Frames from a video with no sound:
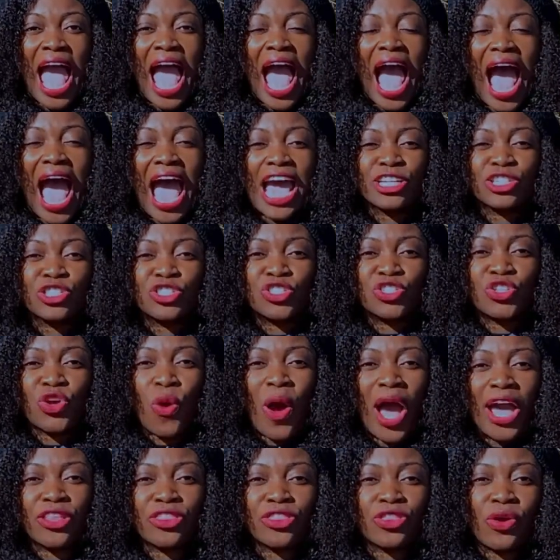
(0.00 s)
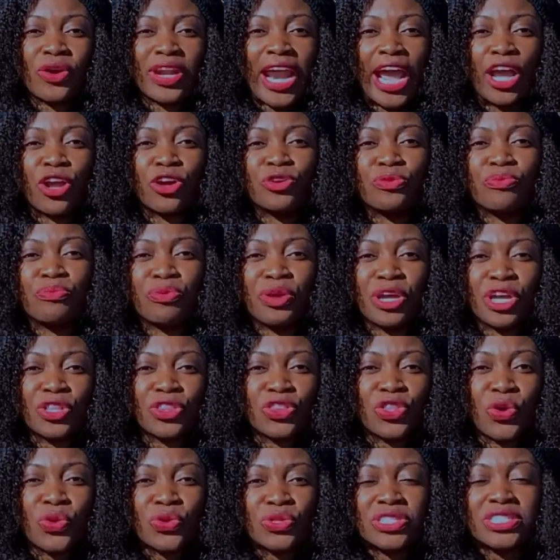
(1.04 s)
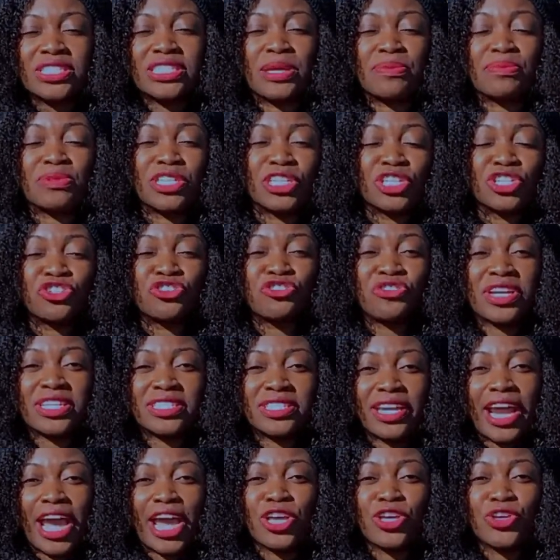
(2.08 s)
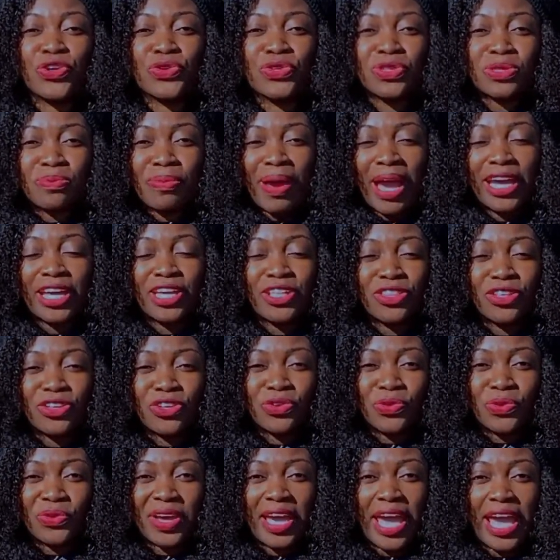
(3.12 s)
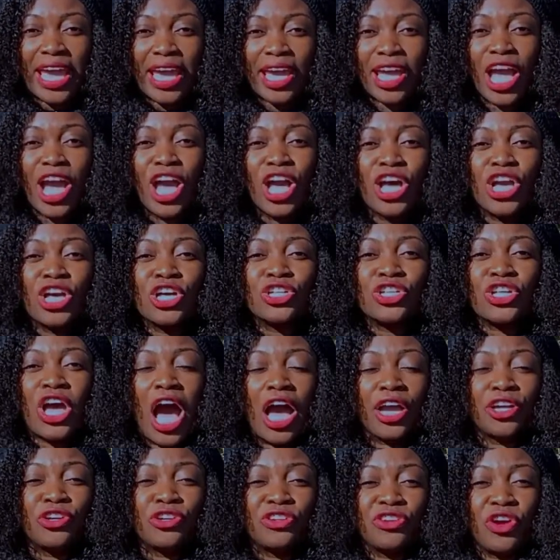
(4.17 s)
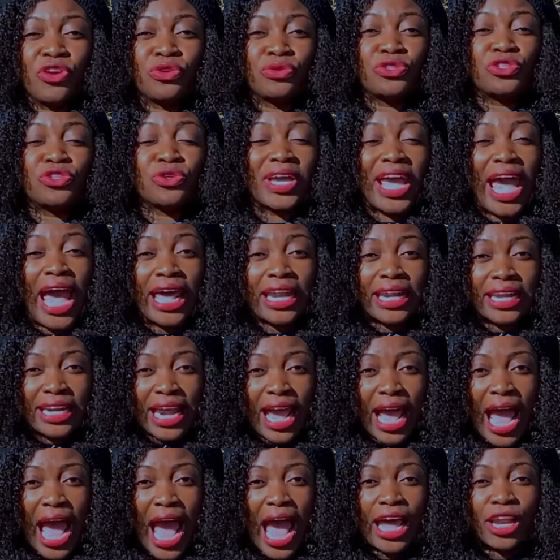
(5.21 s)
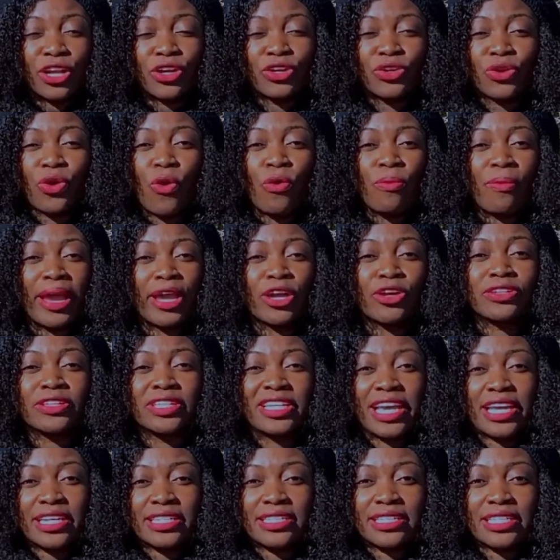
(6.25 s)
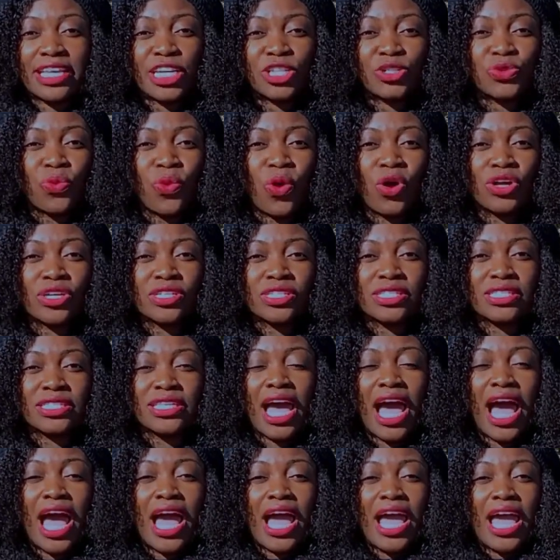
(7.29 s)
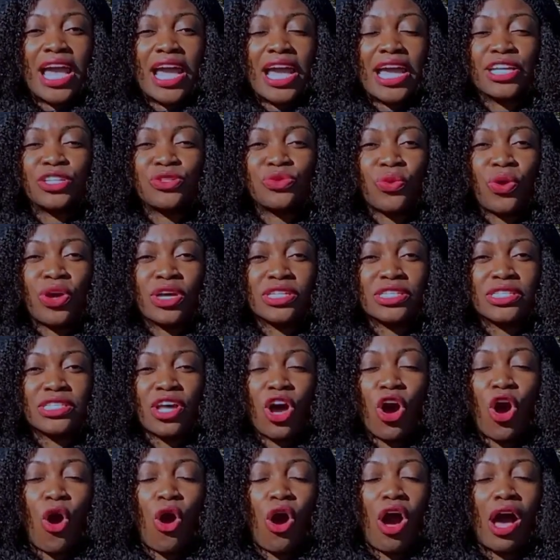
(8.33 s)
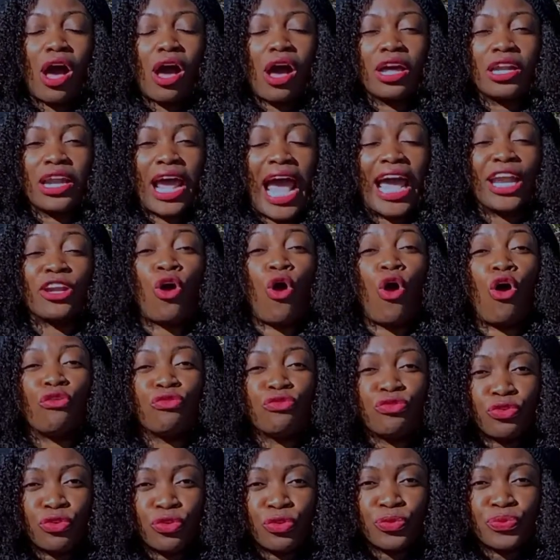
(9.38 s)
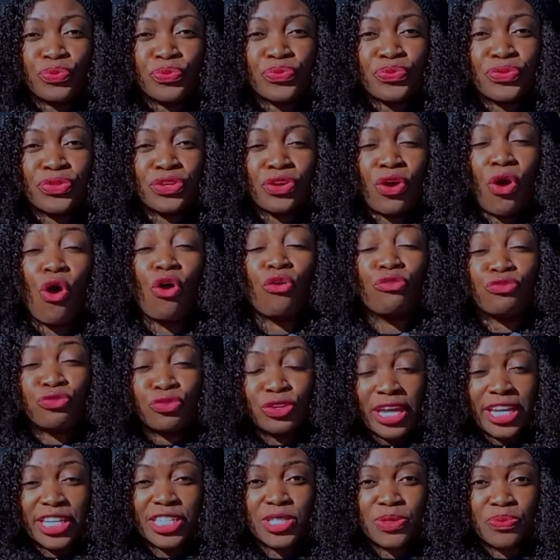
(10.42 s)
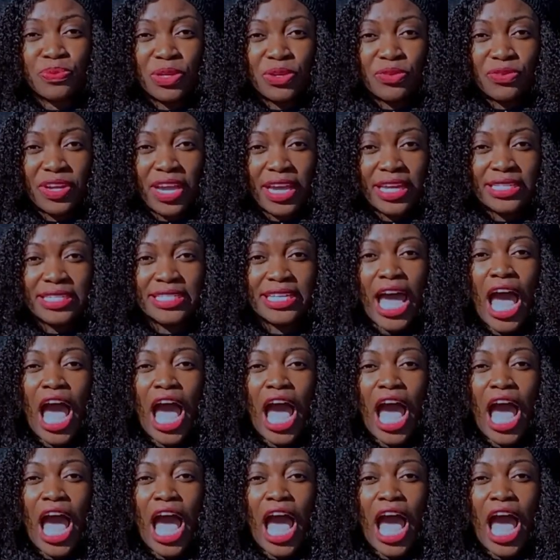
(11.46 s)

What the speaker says: And so I thought I could bring those tips and tricks that I used back in the UK to Canada, and oh my goodness, it was an awful experience.